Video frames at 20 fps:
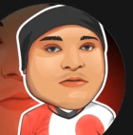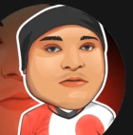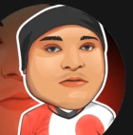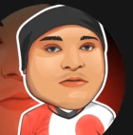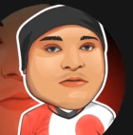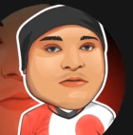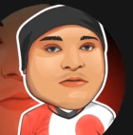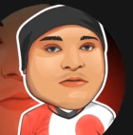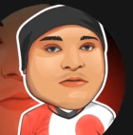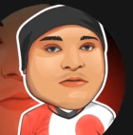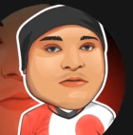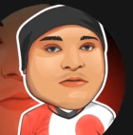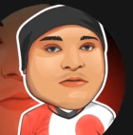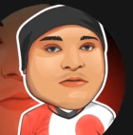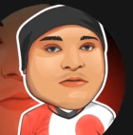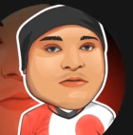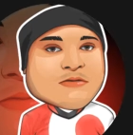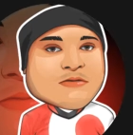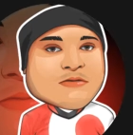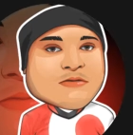
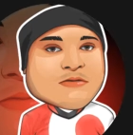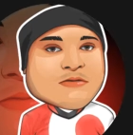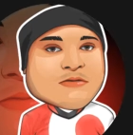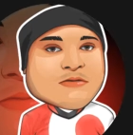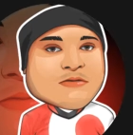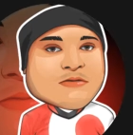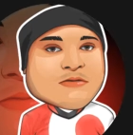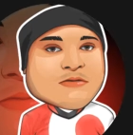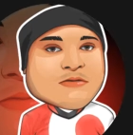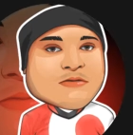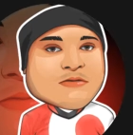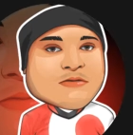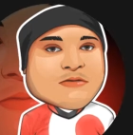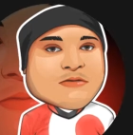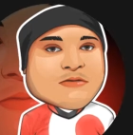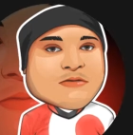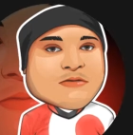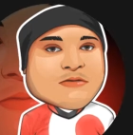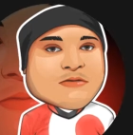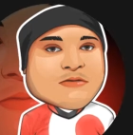
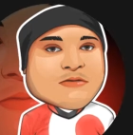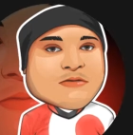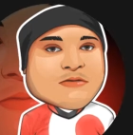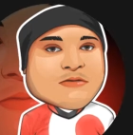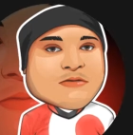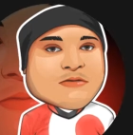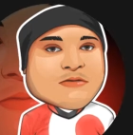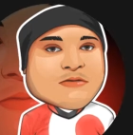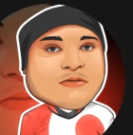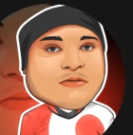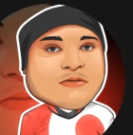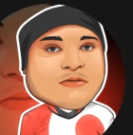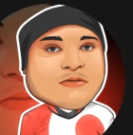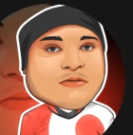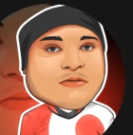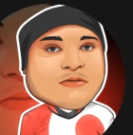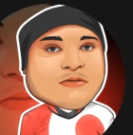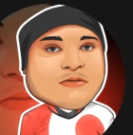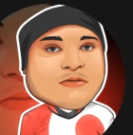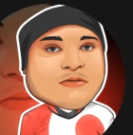
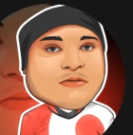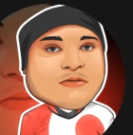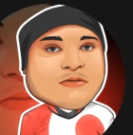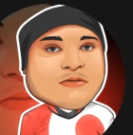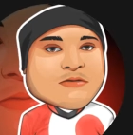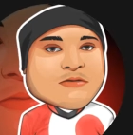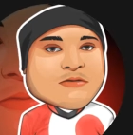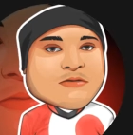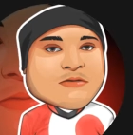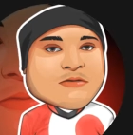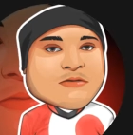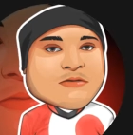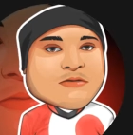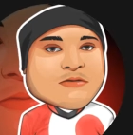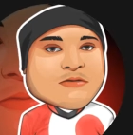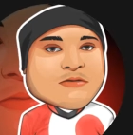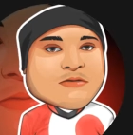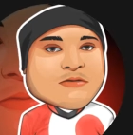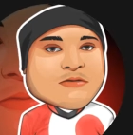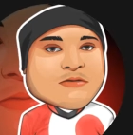No one is speaking in this clip.